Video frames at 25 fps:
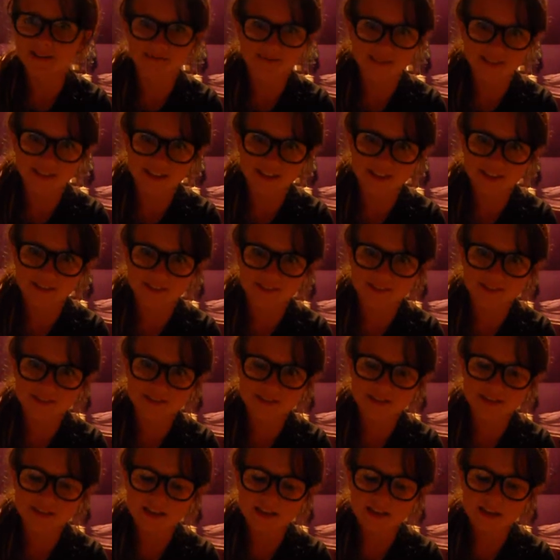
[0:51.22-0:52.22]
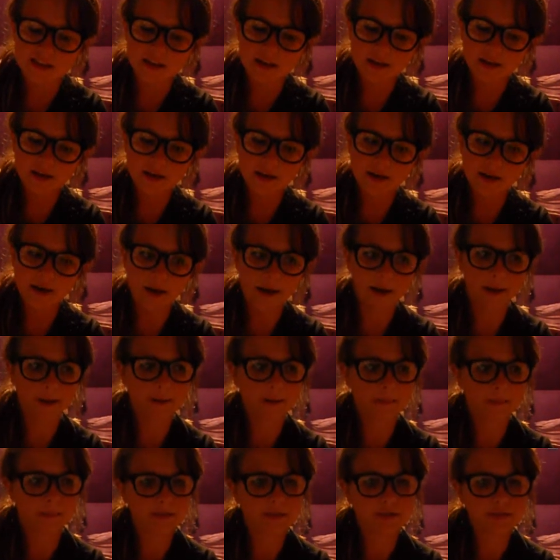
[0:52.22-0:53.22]
videos, I
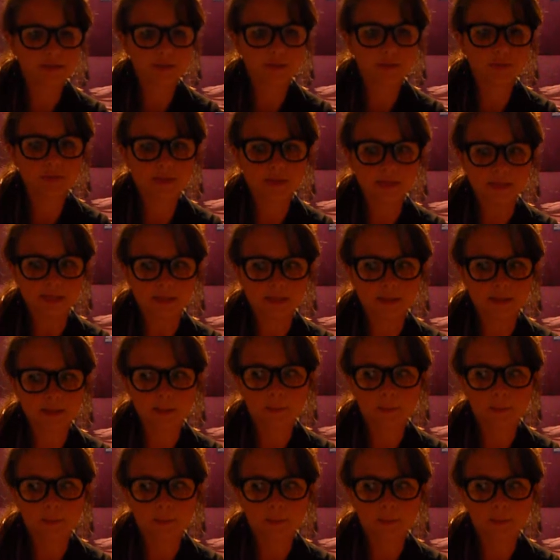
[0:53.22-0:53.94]
went to see